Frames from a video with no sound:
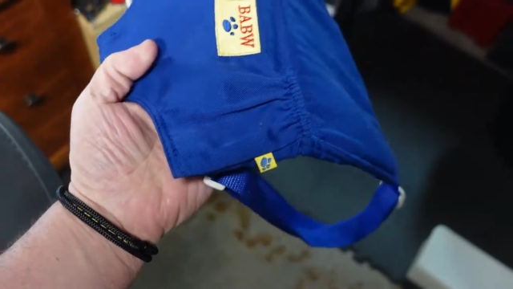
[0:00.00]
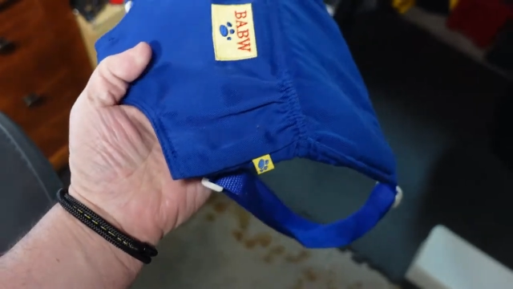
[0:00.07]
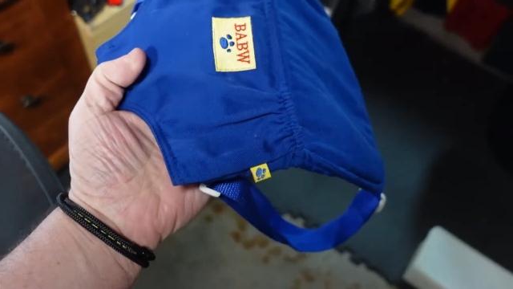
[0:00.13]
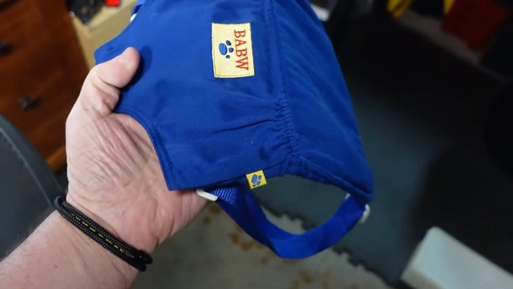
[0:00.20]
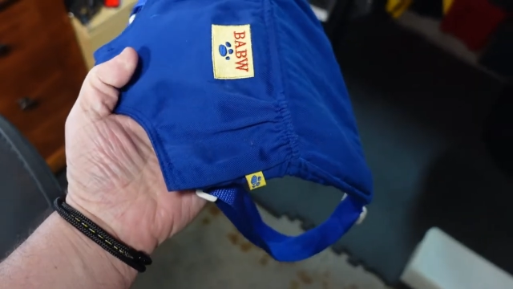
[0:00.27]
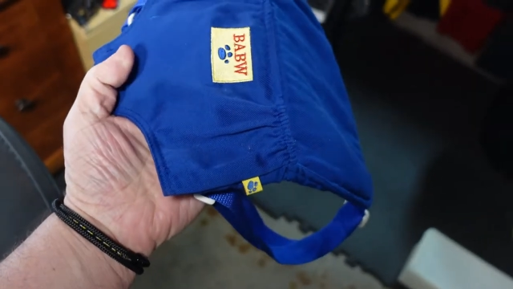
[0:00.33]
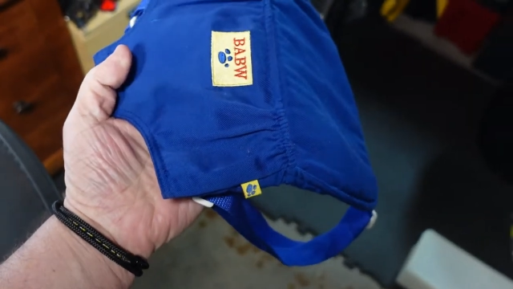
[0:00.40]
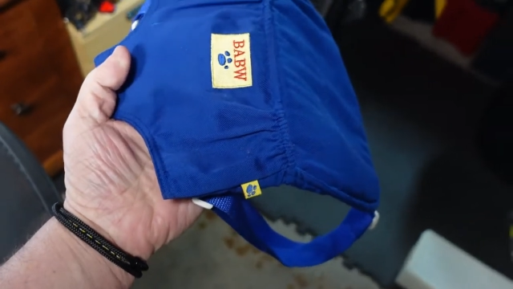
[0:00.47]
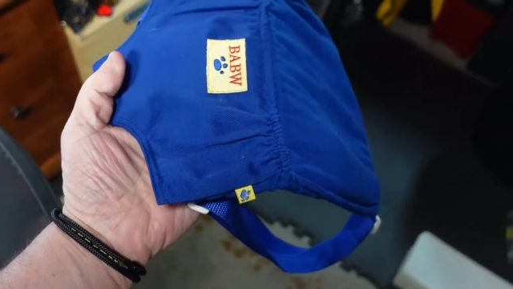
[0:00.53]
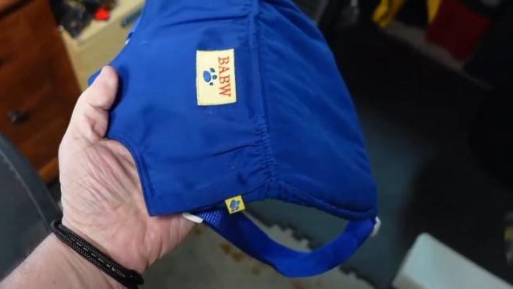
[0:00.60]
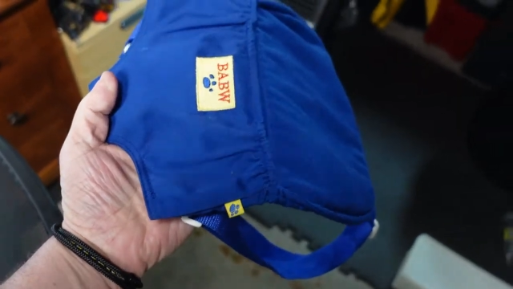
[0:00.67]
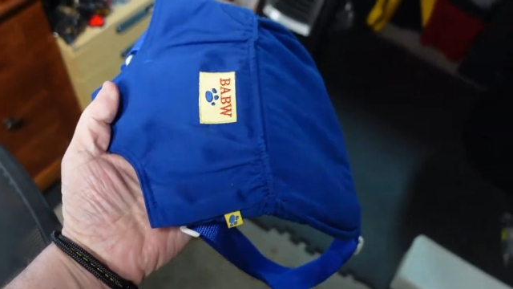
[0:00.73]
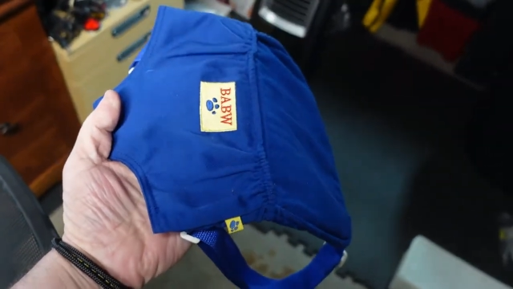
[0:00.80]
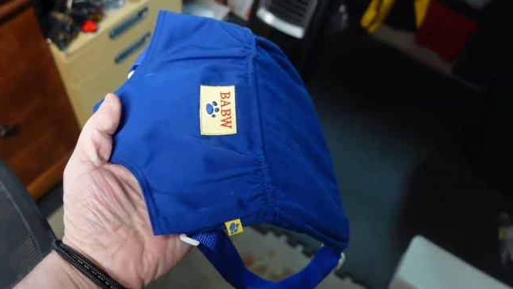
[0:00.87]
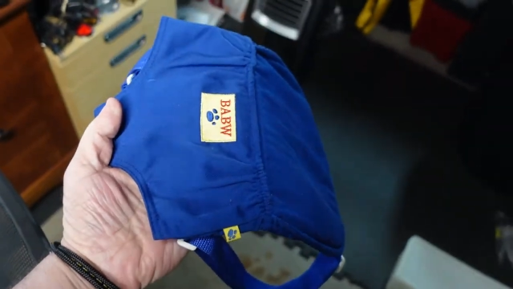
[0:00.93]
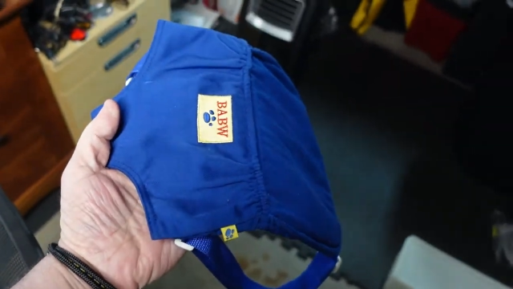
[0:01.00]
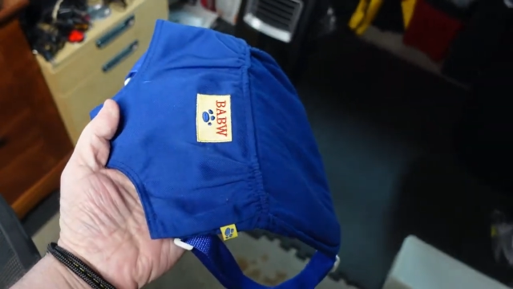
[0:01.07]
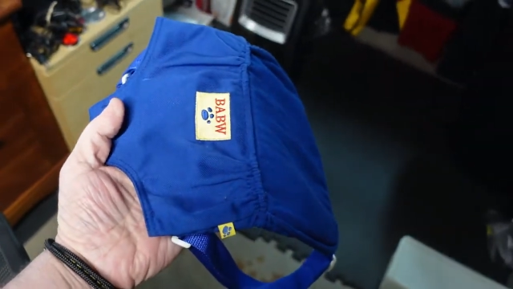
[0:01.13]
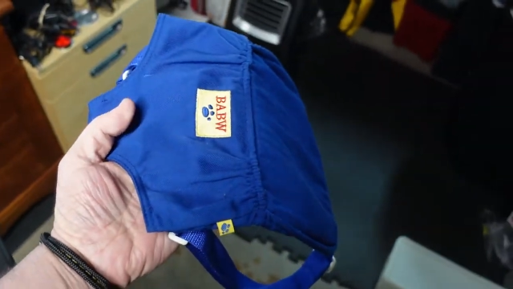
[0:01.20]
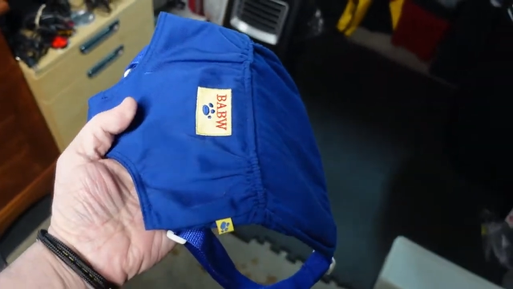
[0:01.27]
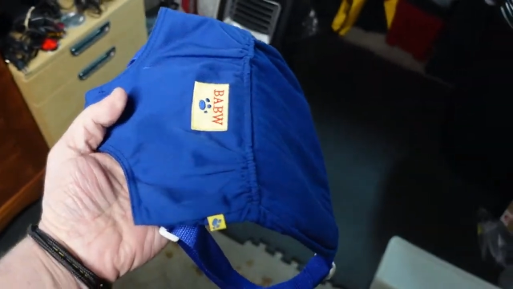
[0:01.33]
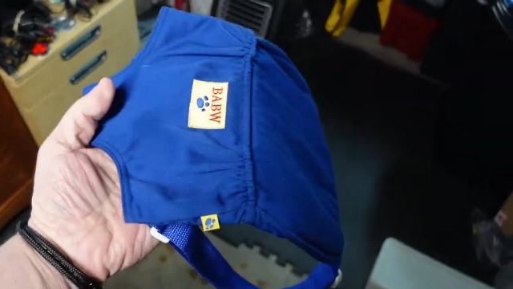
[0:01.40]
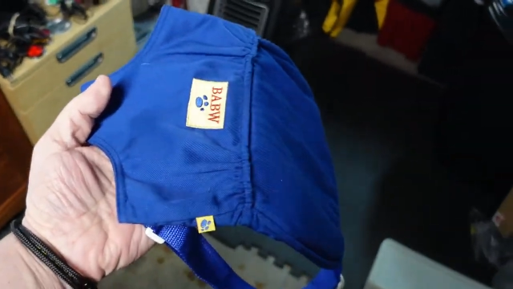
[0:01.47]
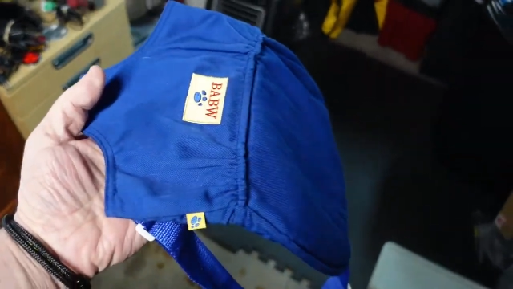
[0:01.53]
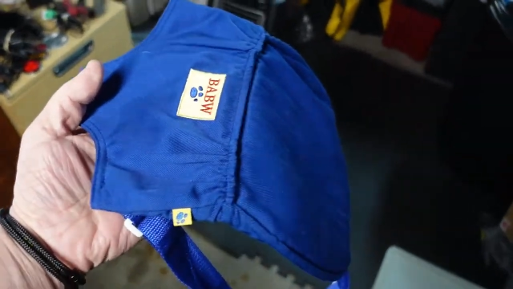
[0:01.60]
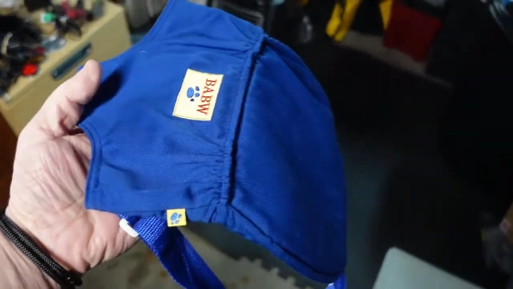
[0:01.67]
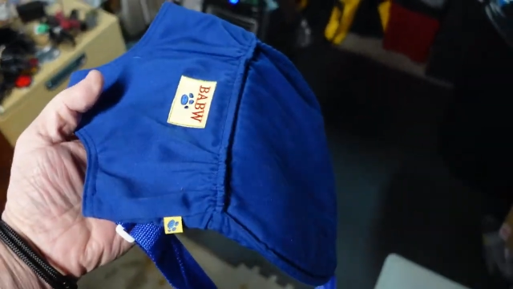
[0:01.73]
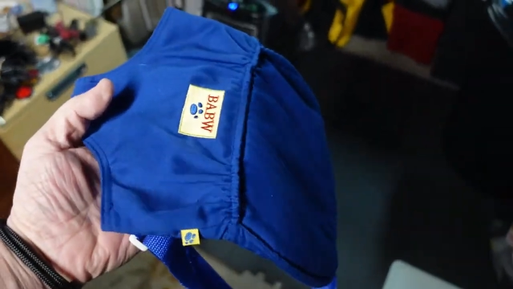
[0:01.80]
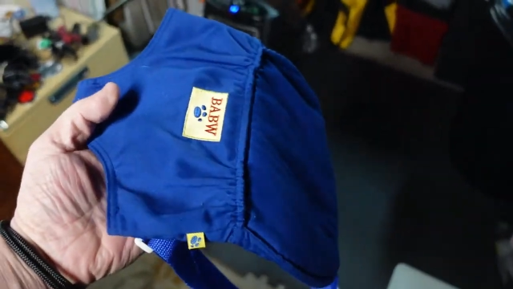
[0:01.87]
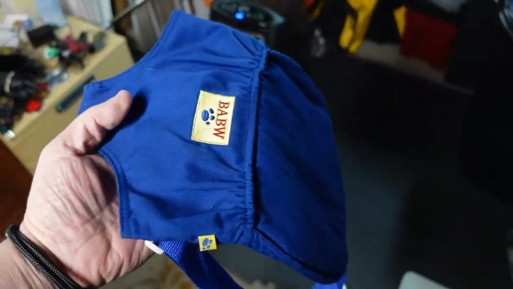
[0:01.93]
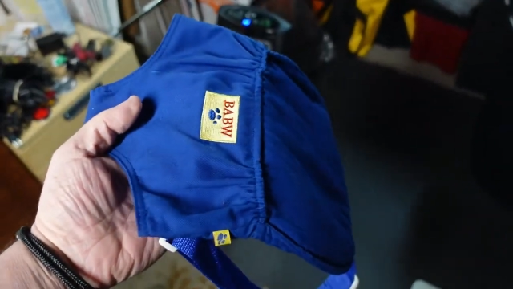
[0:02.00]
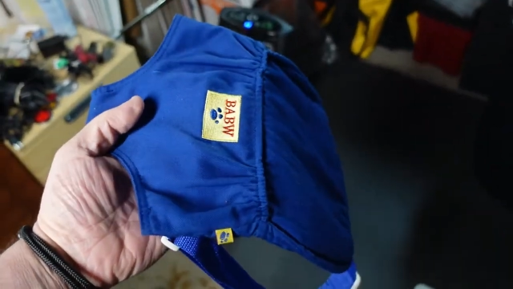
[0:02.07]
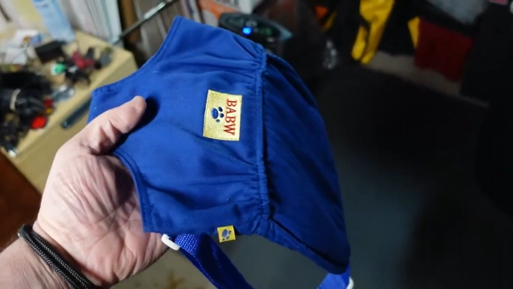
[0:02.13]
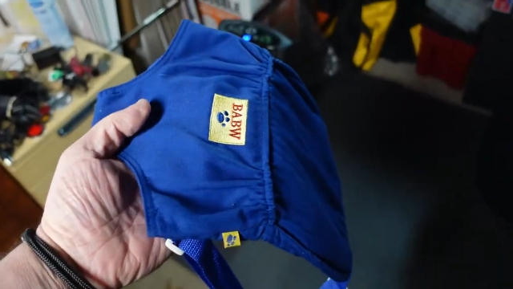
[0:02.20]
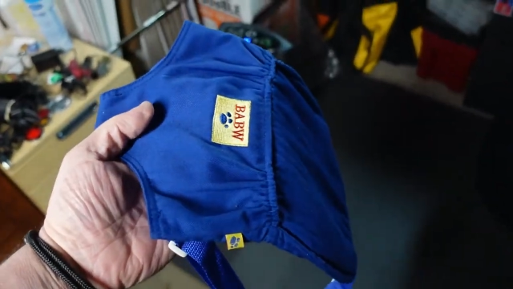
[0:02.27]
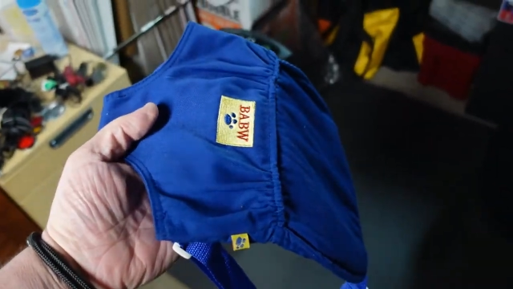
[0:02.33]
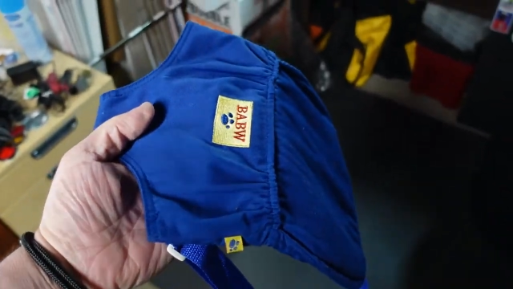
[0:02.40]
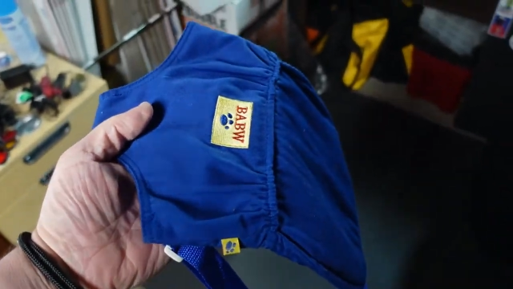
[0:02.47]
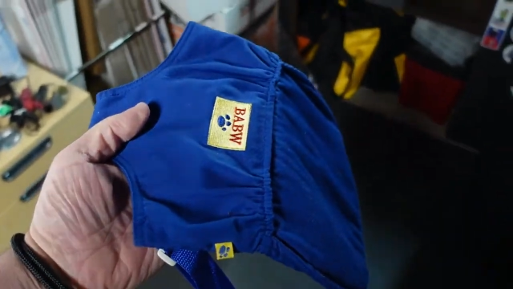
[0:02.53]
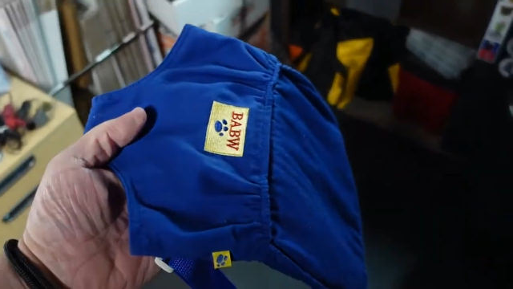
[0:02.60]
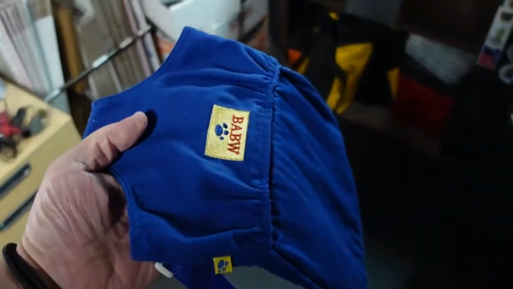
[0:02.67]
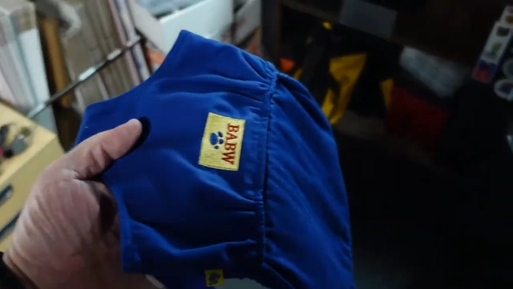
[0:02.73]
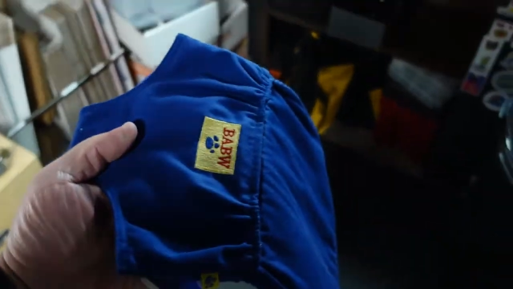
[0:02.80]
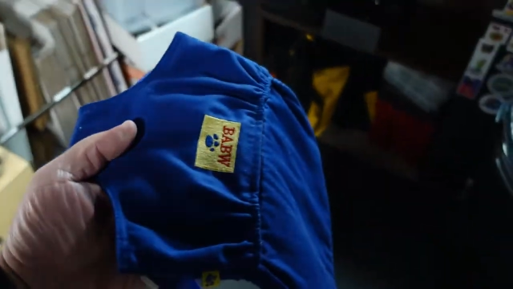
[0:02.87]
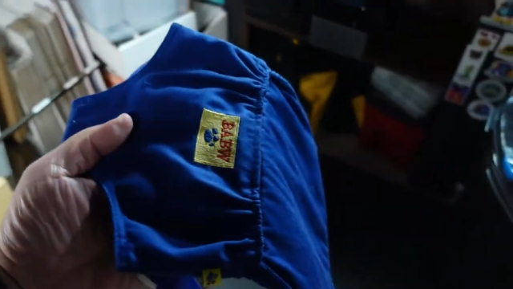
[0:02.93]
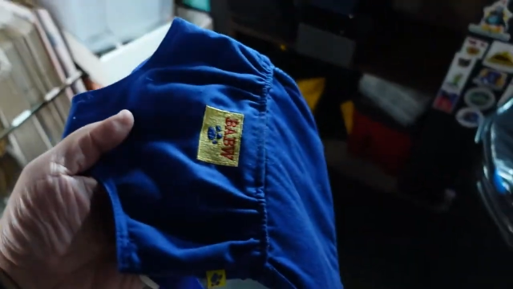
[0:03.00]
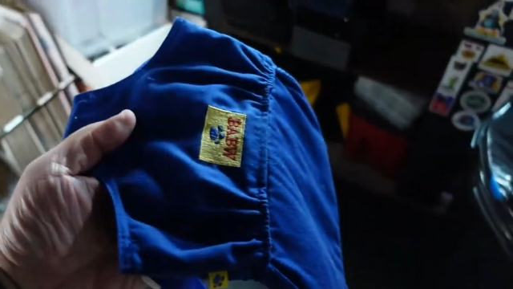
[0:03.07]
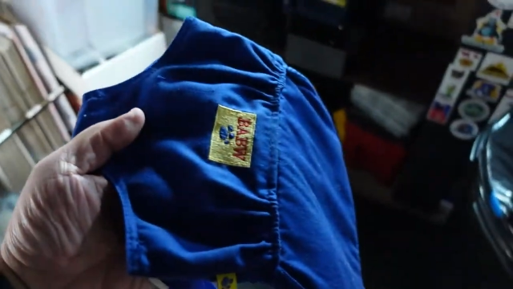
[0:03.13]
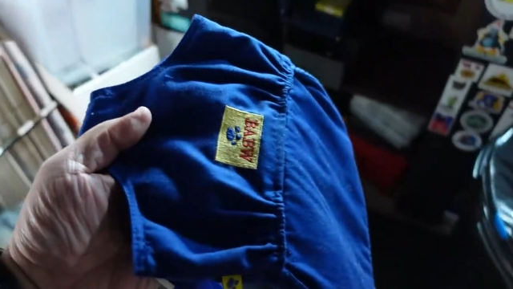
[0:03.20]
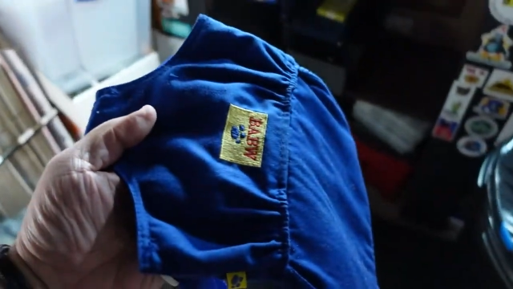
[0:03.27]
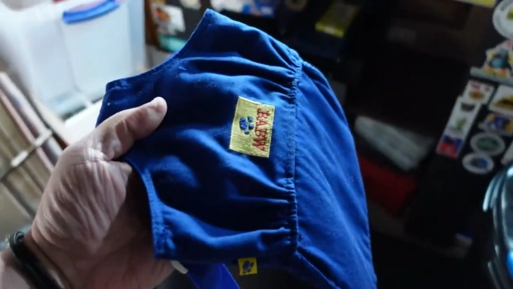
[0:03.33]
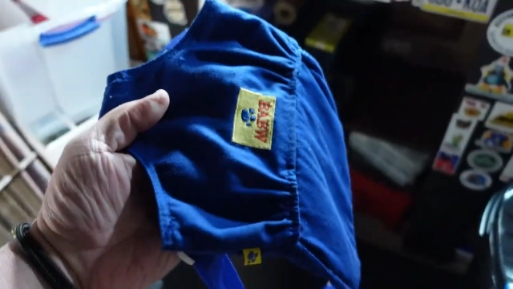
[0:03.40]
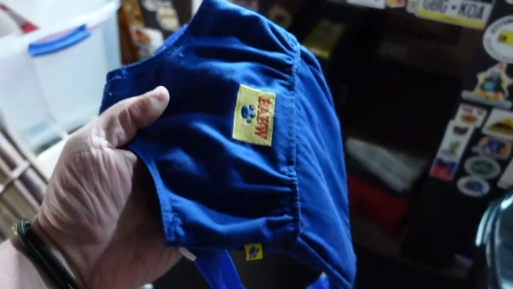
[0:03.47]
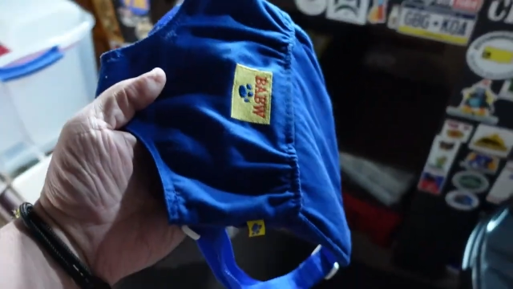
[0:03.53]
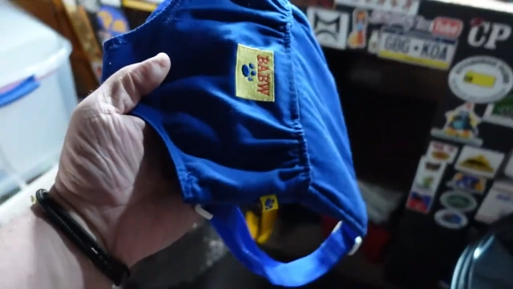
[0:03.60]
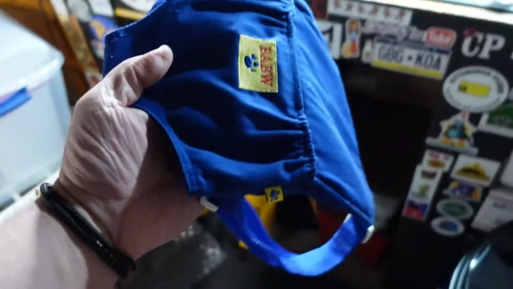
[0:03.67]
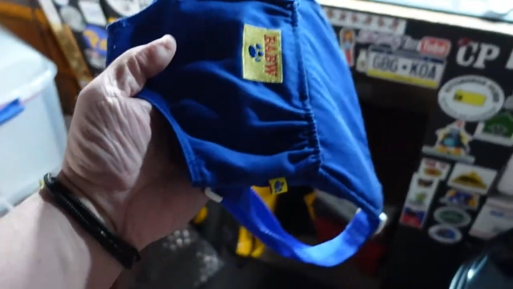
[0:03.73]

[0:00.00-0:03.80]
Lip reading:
(no speaker visible)